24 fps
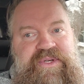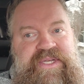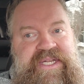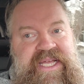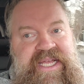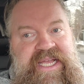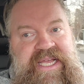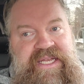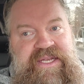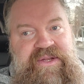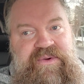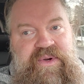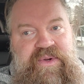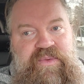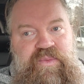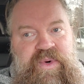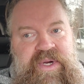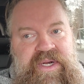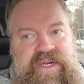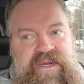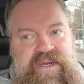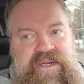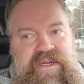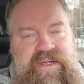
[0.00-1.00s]
you dig into it,
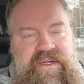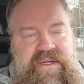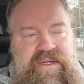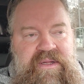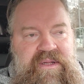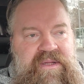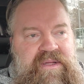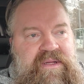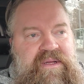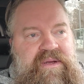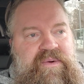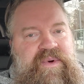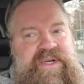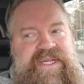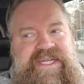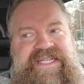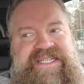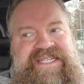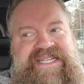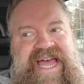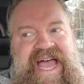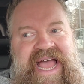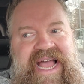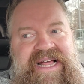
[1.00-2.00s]
what
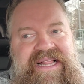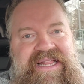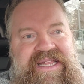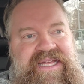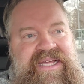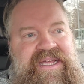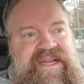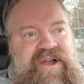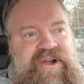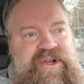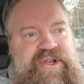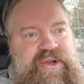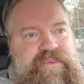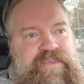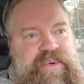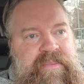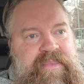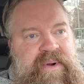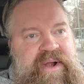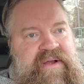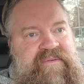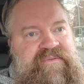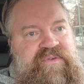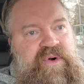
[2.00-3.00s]
exactly are you
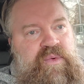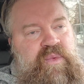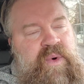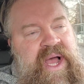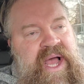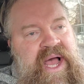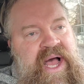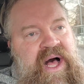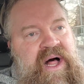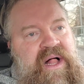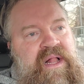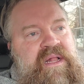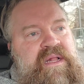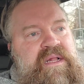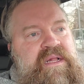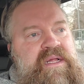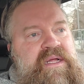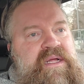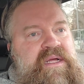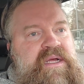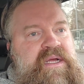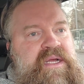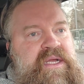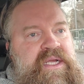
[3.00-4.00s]
preparing for? Well,
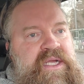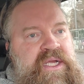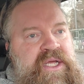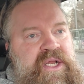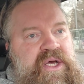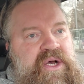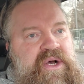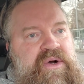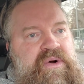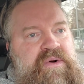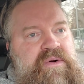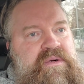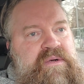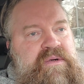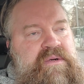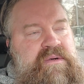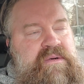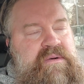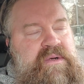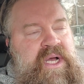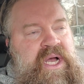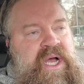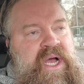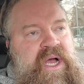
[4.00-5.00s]

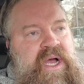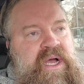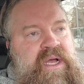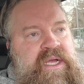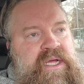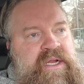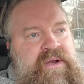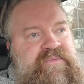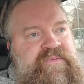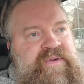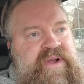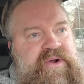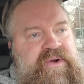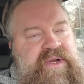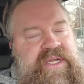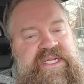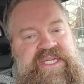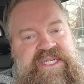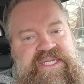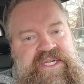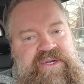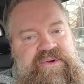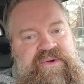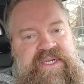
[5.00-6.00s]
a
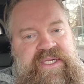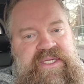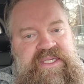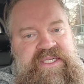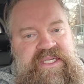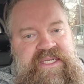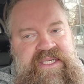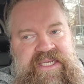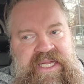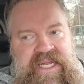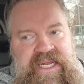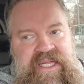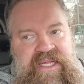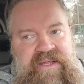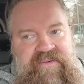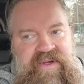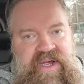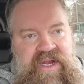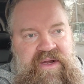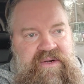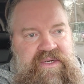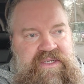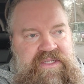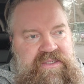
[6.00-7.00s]
very serious and deadly
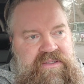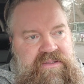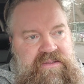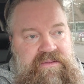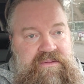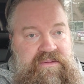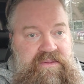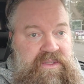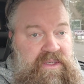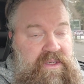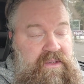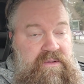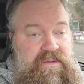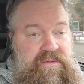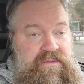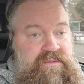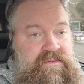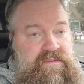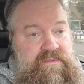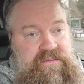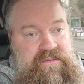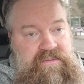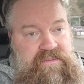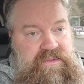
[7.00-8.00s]
virus. Oh,
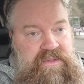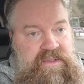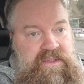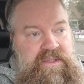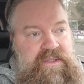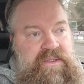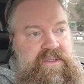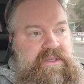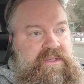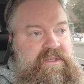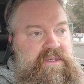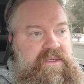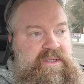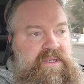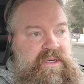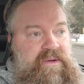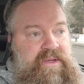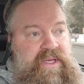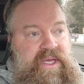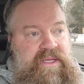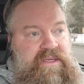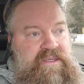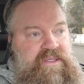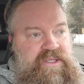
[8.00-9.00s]

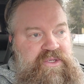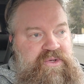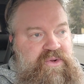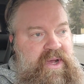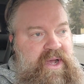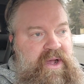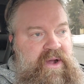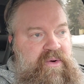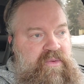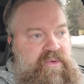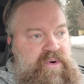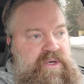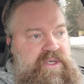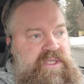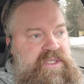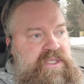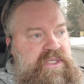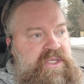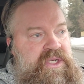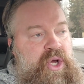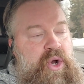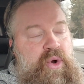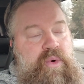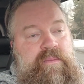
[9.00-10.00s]
okay. Do you know how it
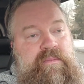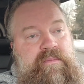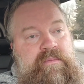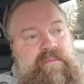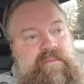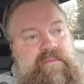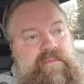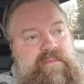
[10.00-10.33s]
works? No.